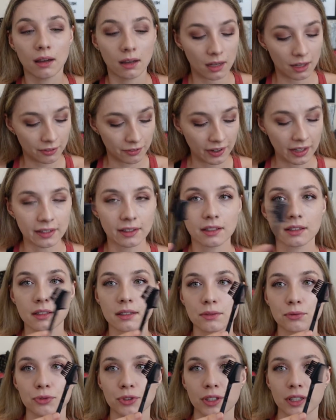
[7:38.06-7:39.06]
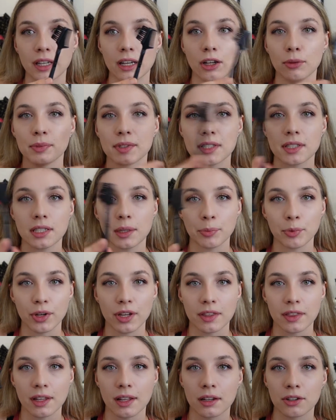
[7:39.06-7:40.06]
I find that this really helps
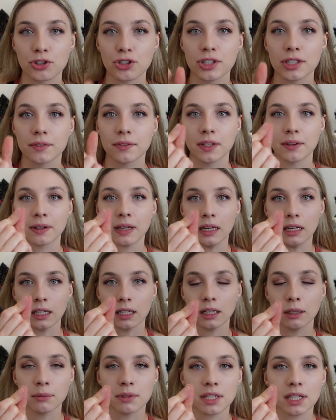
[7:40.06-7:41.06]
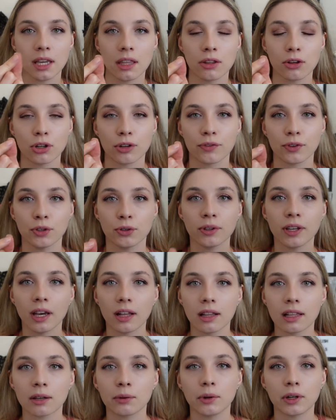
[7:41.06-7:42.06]
separate the eyelashes if they kind of clump together. If you get
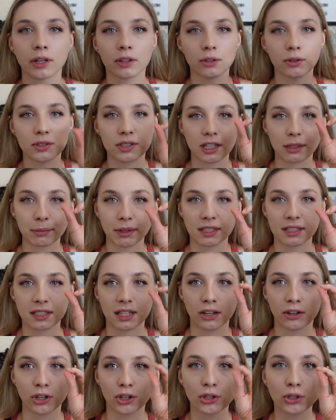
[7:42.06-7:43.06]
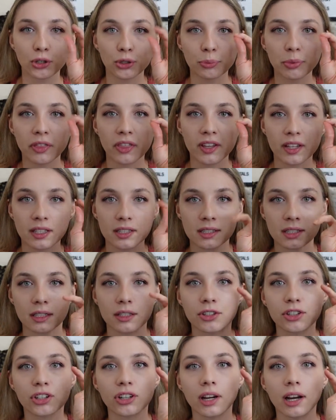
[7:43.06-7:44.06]
like one of those like mascara goop things
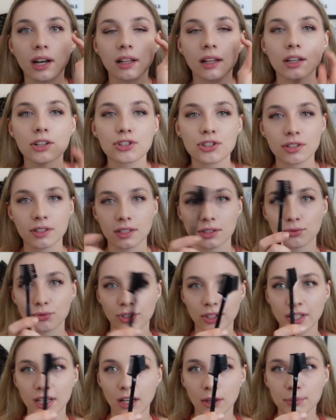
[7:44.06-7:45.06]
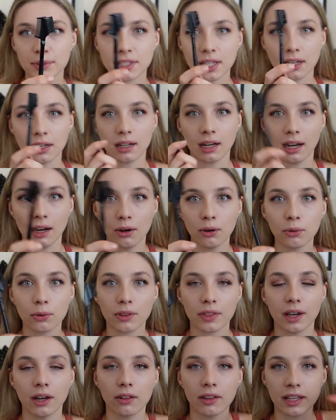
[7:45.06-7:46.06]
in your eyelash, this really helps get it out
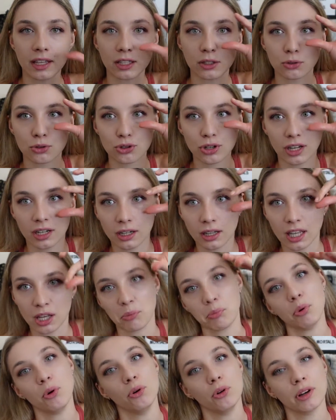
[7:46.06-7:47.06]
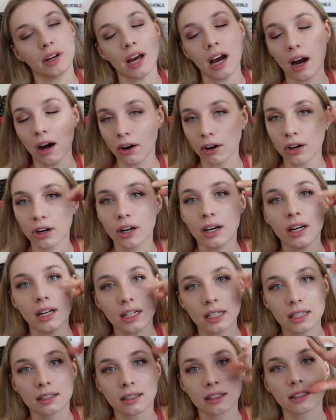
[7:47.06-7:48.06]
without like you trying to like pull it out or
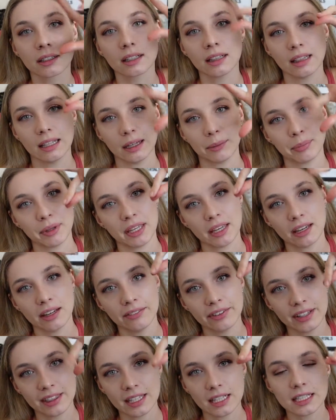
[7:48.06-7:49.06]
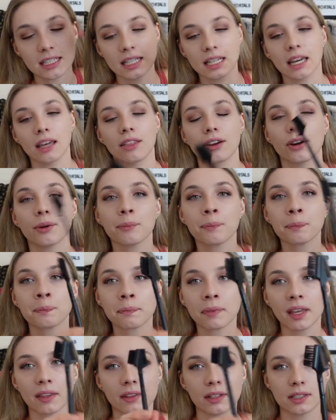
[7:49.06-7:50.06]
clamping everything together.
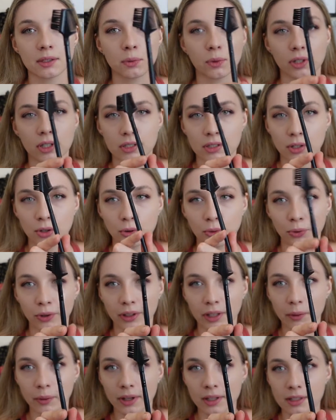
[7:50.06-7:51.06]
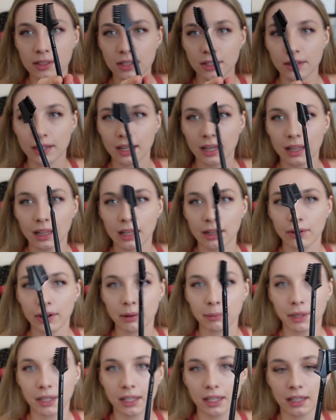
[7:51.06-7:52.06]
This works really well, so I highly
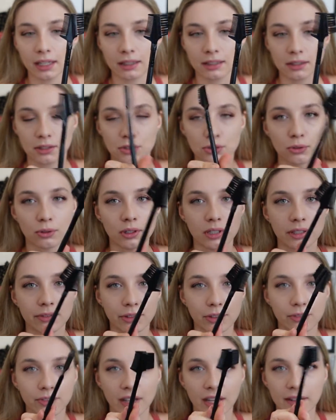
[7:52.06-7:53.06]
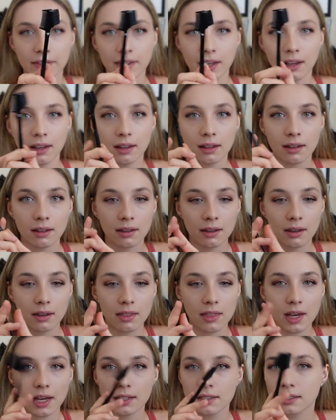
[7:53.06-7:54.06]
recommend getting this tool if you find that
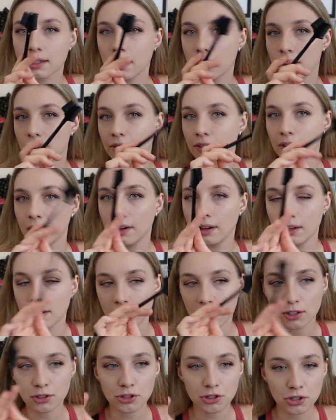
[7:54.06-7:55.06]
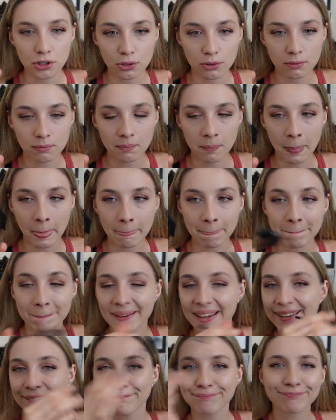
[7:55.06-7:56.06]
that's kind of an issue,
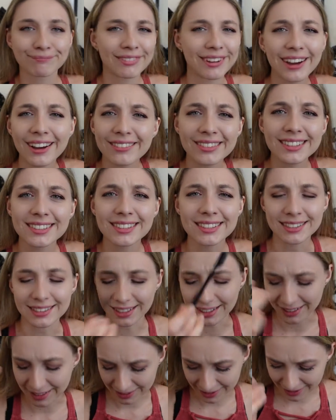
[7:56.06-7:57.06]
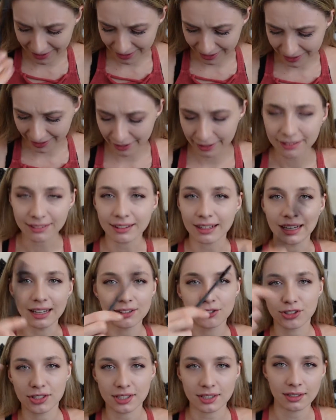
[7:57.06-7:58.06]
but obviously it's not necessary.
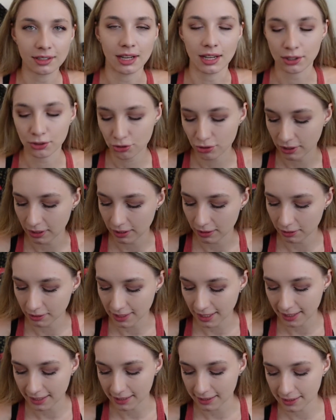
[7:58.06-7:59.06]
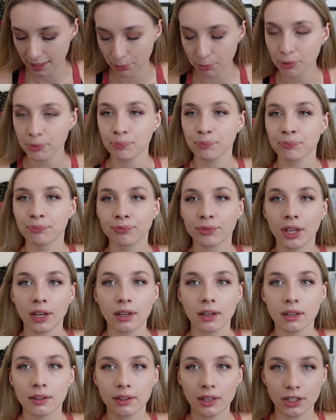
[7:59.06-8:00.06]
It's just an extra little tiny step
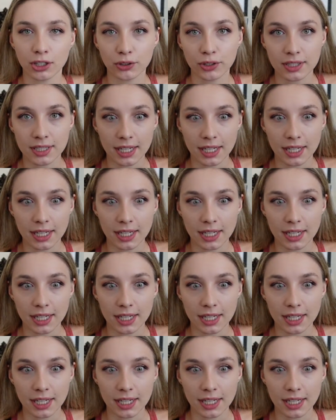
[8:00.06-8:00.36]
that you can